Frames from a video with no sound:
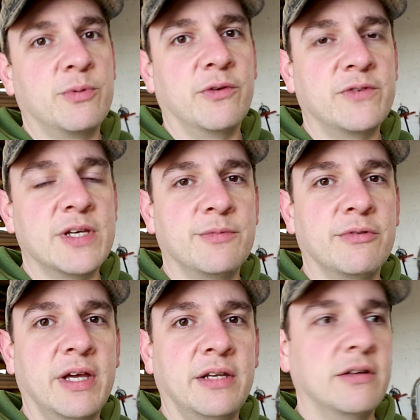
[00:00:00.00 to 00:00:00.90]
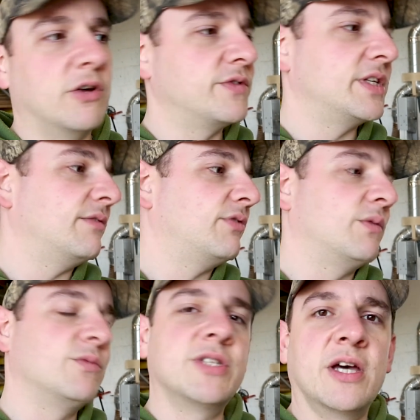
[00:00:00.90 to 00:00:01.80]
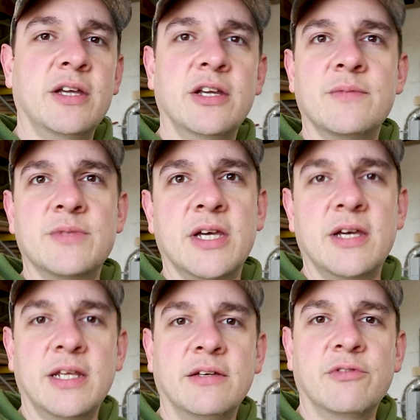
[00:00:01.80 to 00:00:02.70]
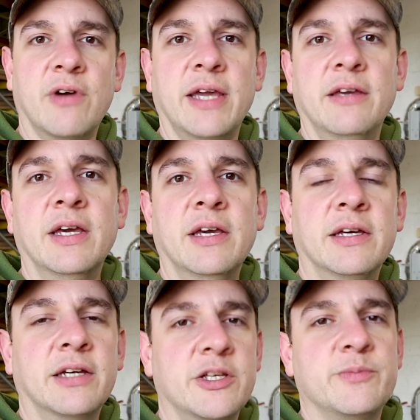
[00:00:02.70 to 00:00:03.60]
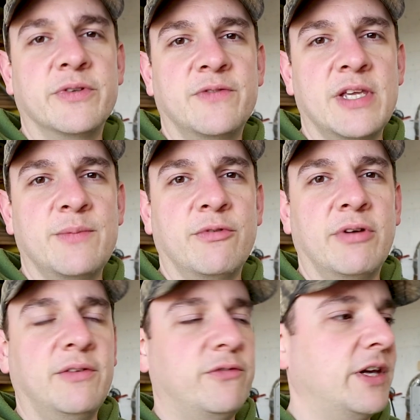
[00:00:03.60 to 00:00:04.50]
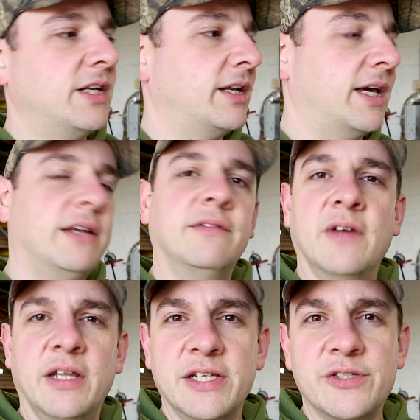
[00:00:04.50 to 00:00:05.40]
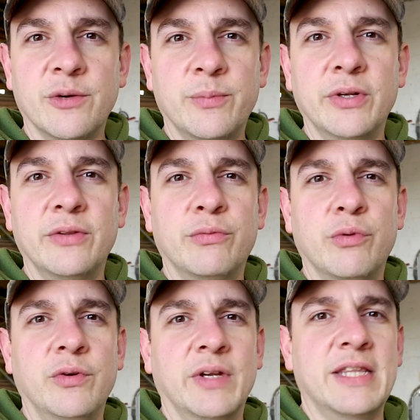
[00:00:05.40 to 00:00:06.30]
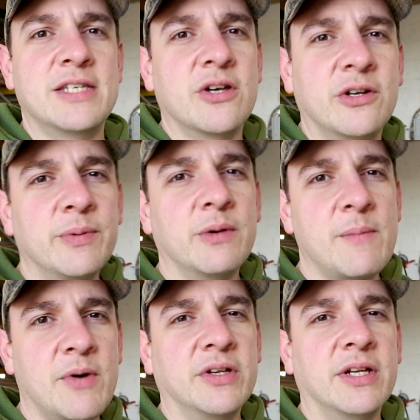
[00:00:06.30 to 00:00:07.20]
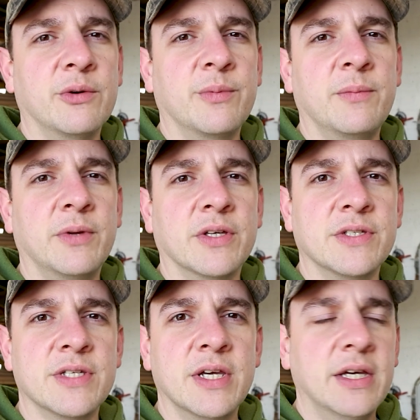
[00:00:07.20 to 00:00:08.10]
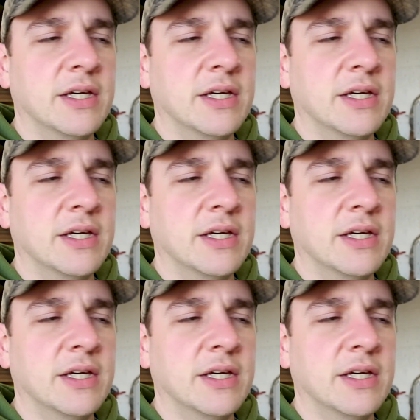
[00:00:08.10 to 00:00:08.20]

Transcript: to put timber in, obviously everything was starting up, turning, great. Go to put the timber in, feed it in, and it's not pulling through. Now this kind of blew our mind a little bit because